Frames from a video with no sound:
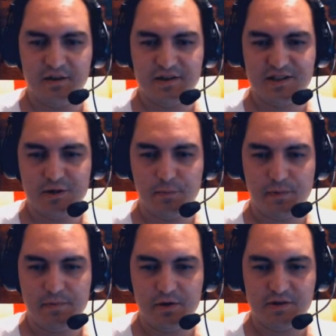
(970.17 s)

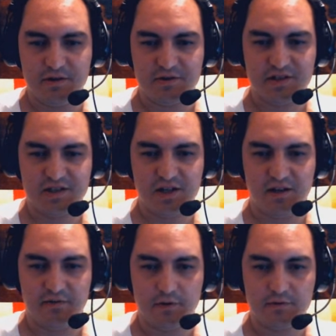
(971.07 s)
Supermoto
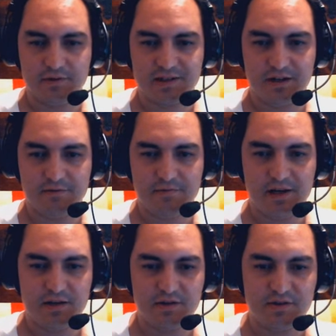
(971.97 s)
stuff. Oh, it's got a
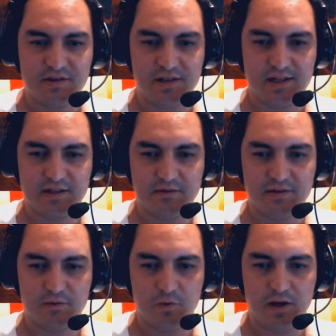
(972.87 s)
range selector
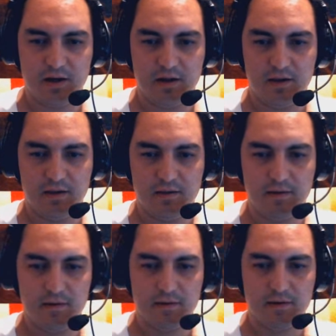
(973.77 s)
as well.
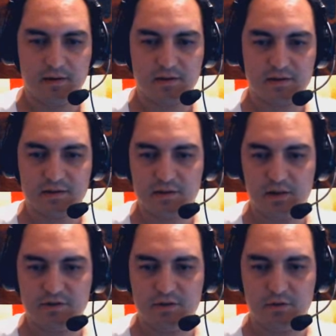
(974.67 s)

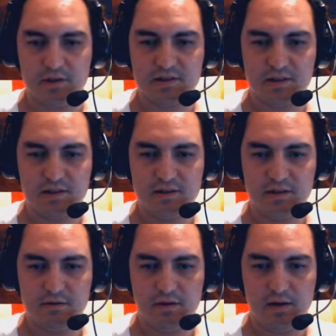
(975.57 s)
Close the doors.
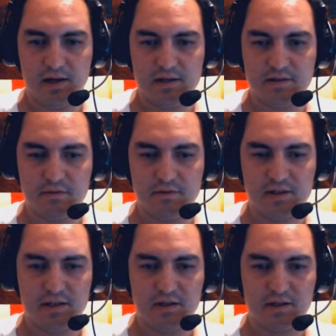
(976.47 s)
Interior light, don't need
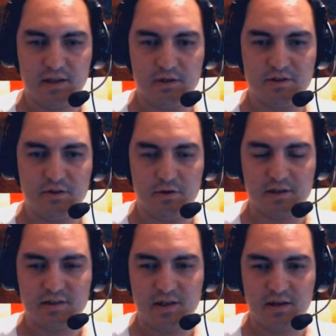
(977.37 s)
that. Close the
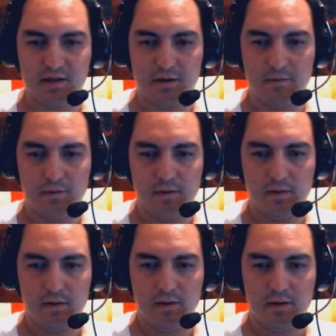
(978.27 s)
doors. There you
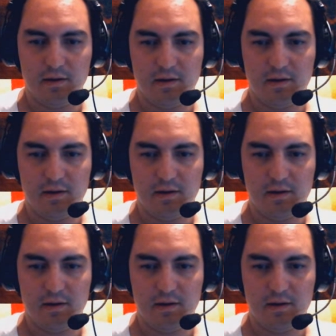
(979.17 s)
go.